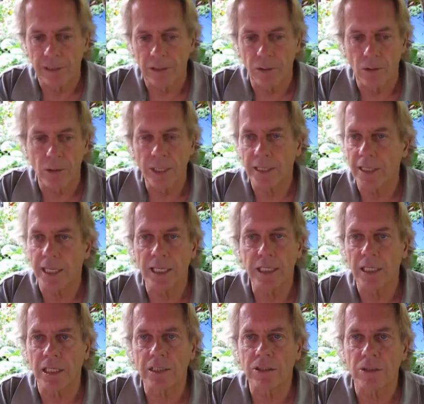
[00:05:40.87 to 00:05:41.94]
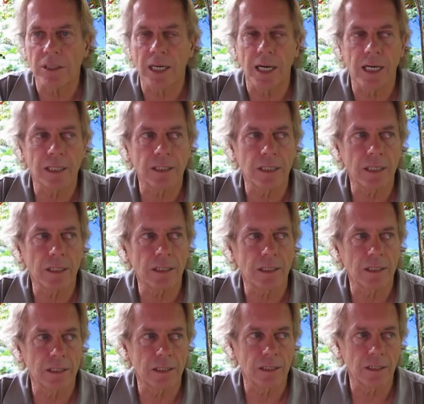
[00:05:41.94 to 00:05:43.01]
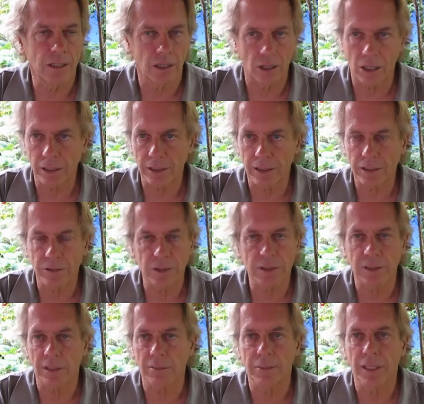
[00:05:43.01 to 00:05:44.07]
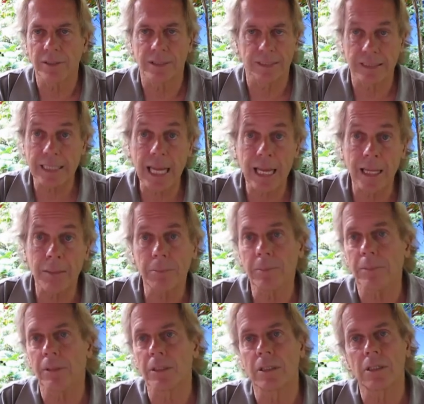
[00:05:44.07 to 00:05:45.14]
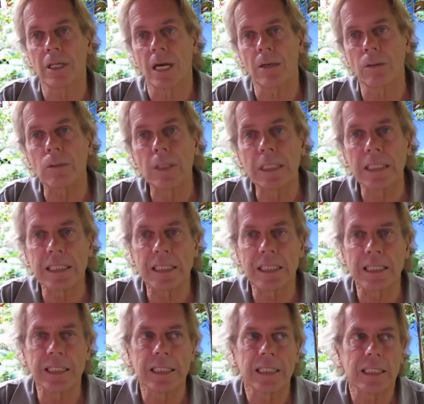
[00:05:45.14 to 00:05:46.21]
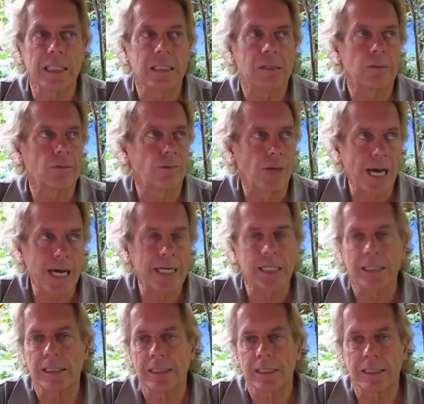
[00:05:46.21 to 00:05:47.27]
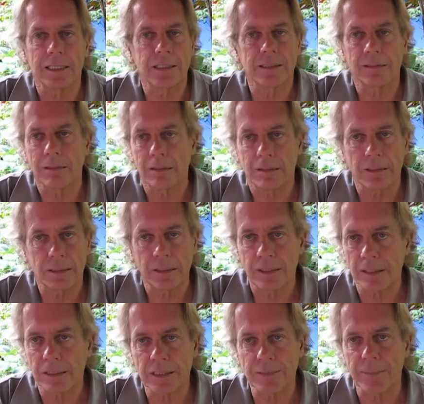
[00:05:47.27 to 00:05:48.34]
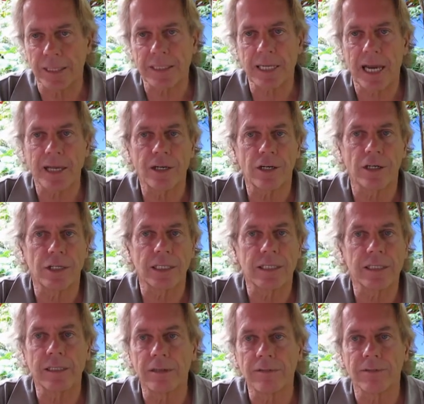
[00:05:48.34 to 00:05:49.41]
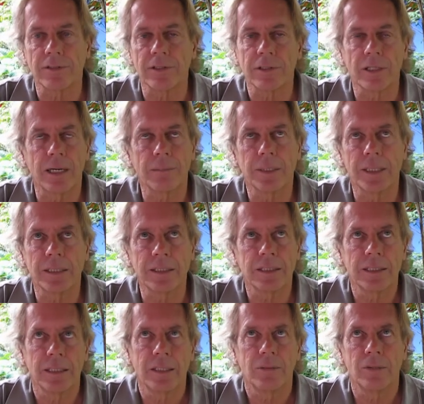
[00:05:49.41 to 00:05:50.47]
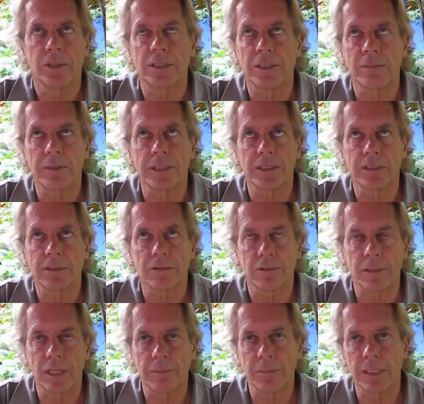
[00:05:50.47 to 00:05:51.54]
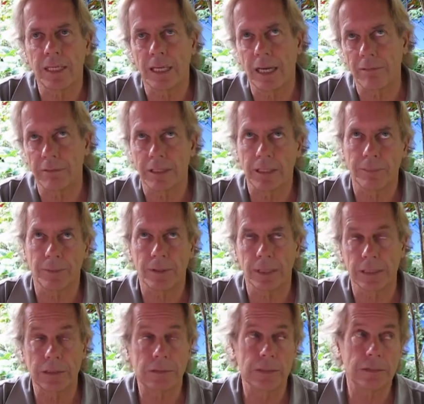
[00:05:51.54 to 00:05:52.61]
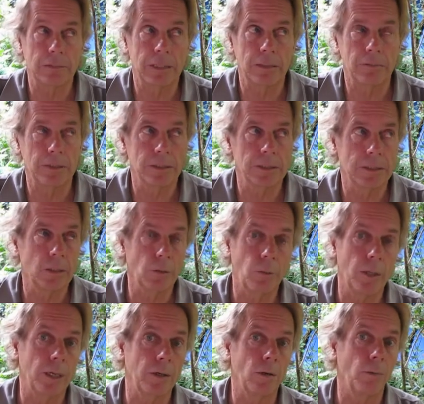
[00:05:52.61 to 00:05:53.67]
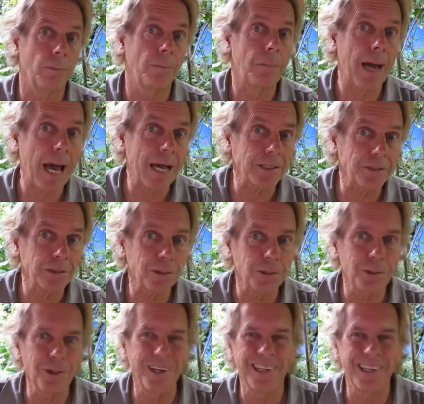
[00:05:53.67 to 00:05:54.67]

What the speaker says: going to any country. I think that all countries are about the same. They're not really radically, spectacularly different. I mean, I have a couple countries where I really don't want to go back to,